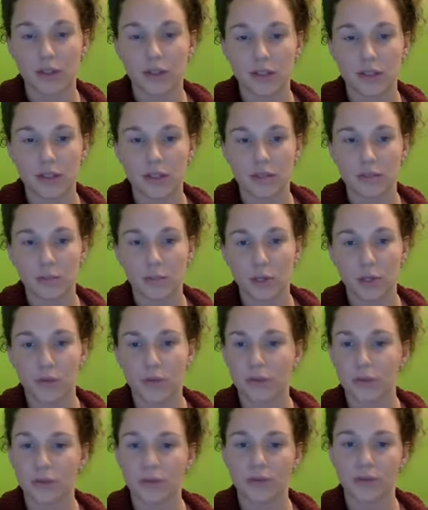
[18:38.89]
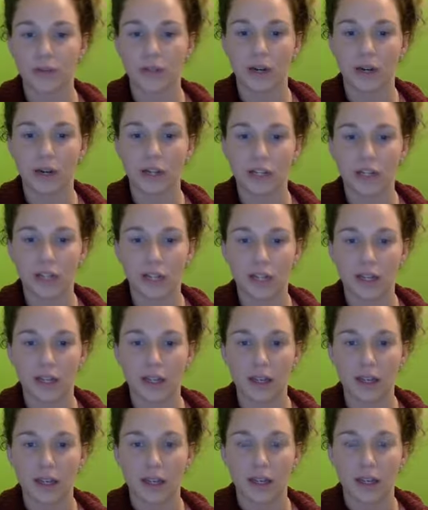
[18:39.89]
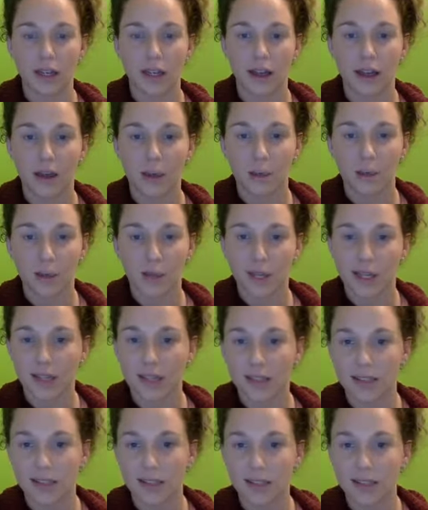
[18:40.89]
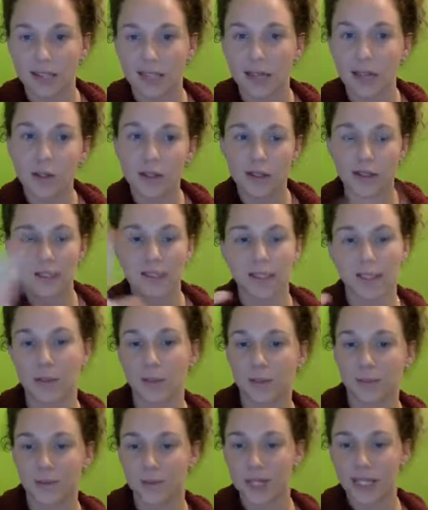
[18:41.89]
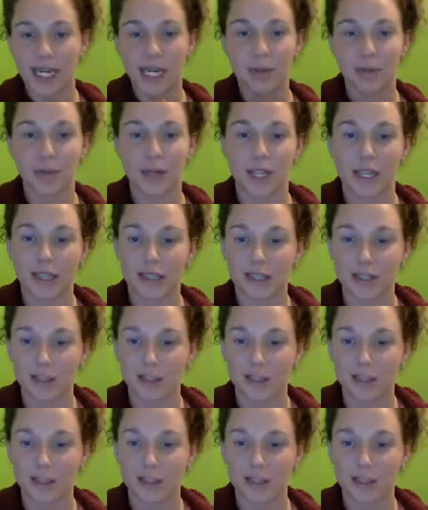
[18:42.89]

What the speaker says: It's beautiful for nourishing our bodies, all the systems in our body.